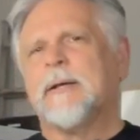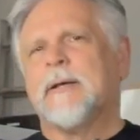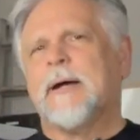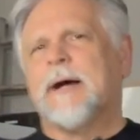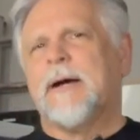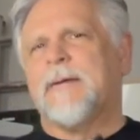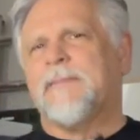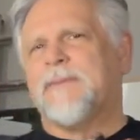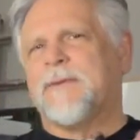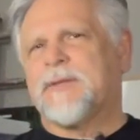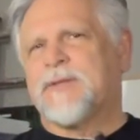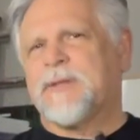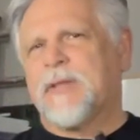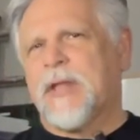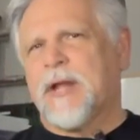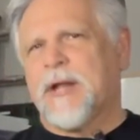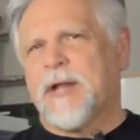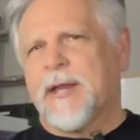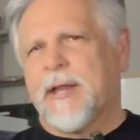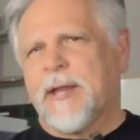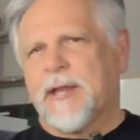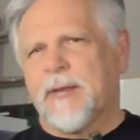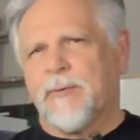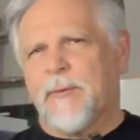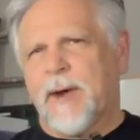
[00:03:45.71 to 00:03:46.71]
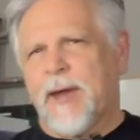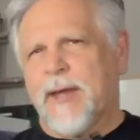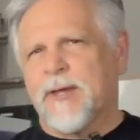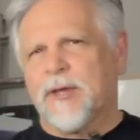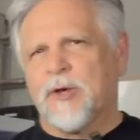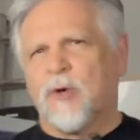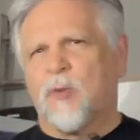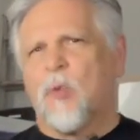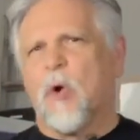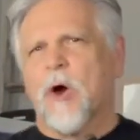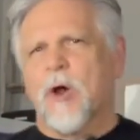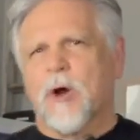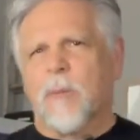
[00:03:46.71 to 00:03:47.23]
uh, facility, right,
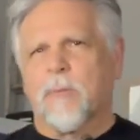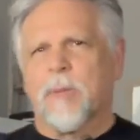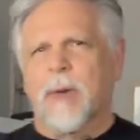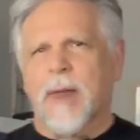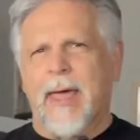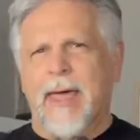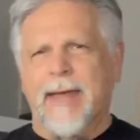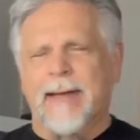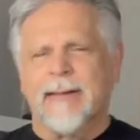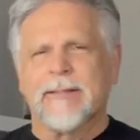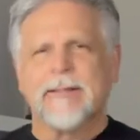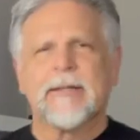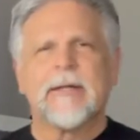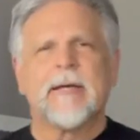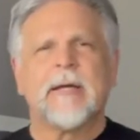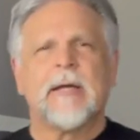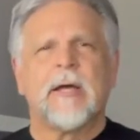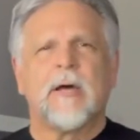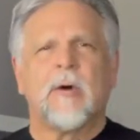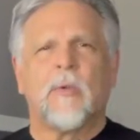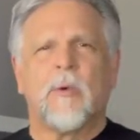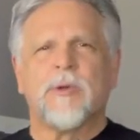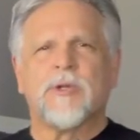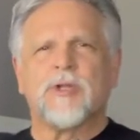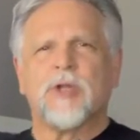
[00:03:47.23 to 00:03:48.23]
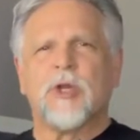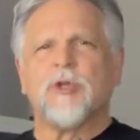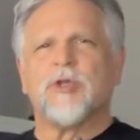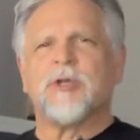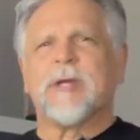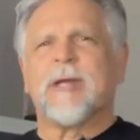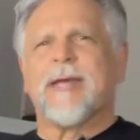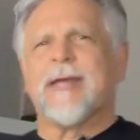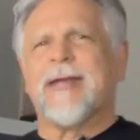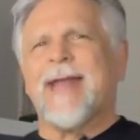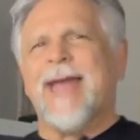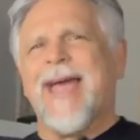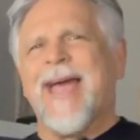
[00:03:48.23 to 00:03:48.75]
your water plant was
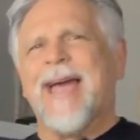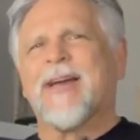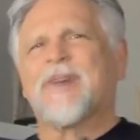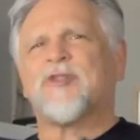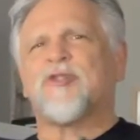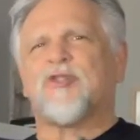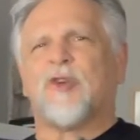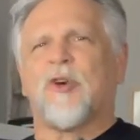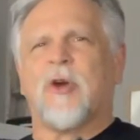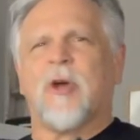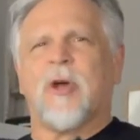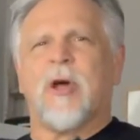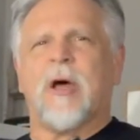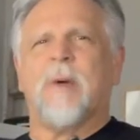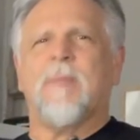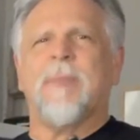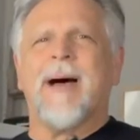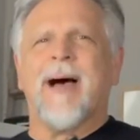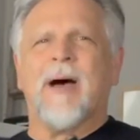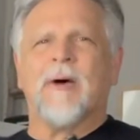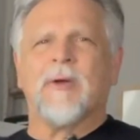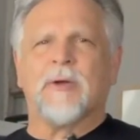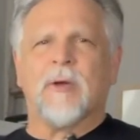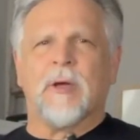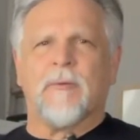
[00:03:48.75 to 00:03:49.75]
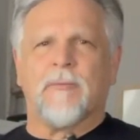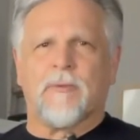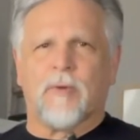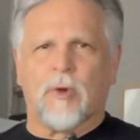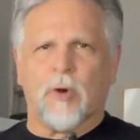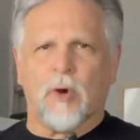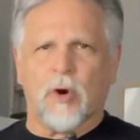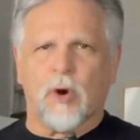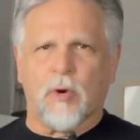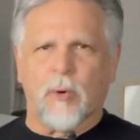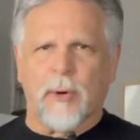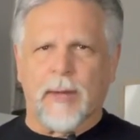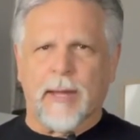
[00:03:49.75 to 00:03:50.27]
using an extra amount of
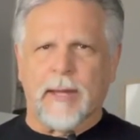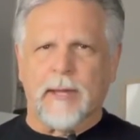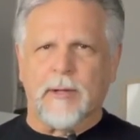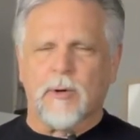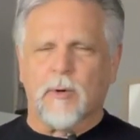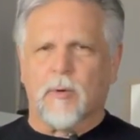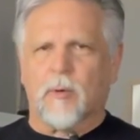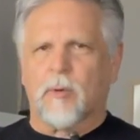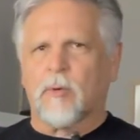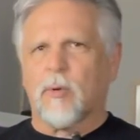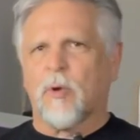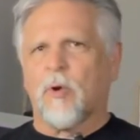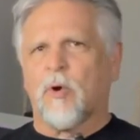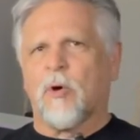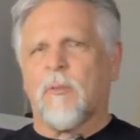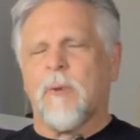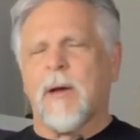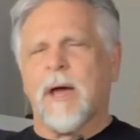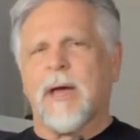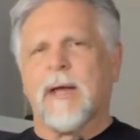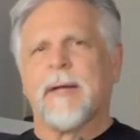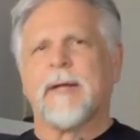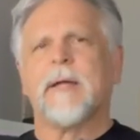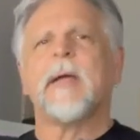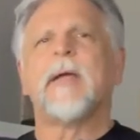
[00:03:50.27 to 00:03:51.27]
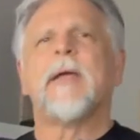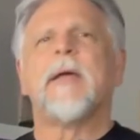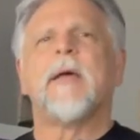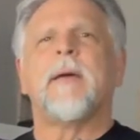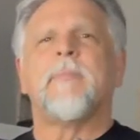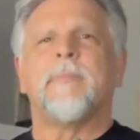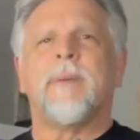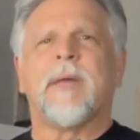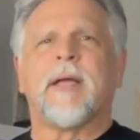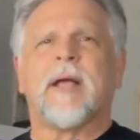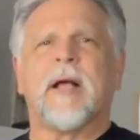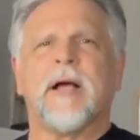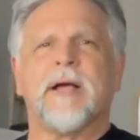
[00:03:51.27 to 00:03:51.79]
chlorine or chloramine
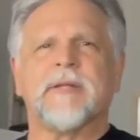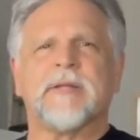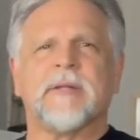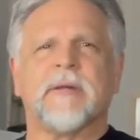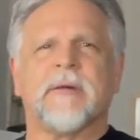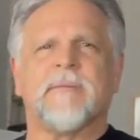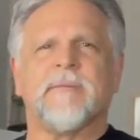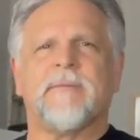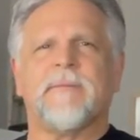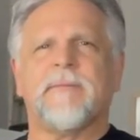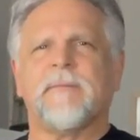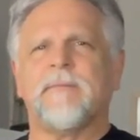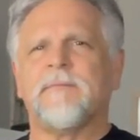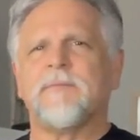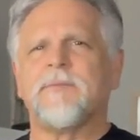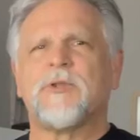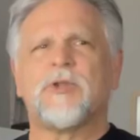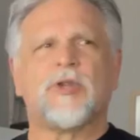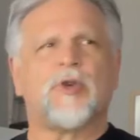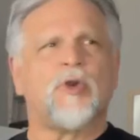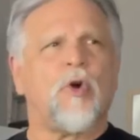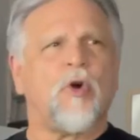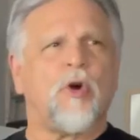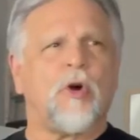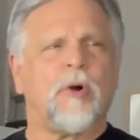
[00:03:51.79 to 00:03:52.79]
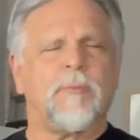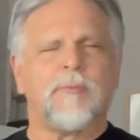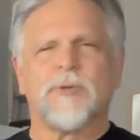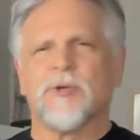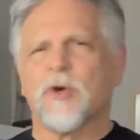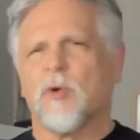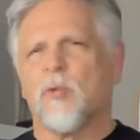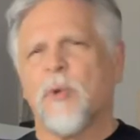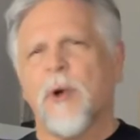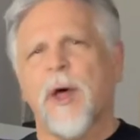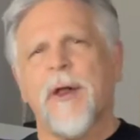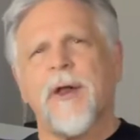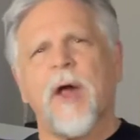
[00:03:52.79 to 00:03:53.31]
because of storms or
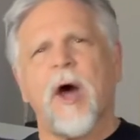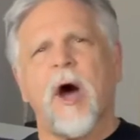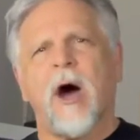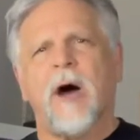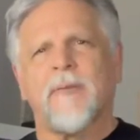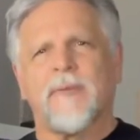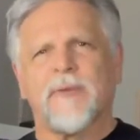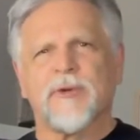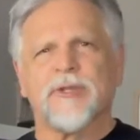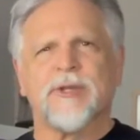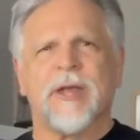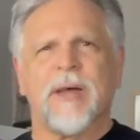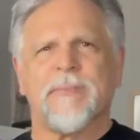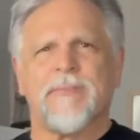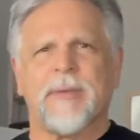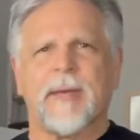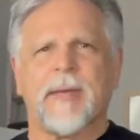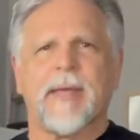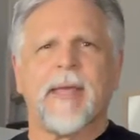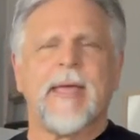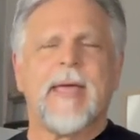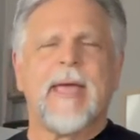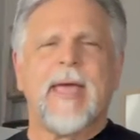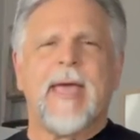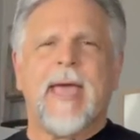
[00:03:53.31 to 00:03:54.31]
runoff or something.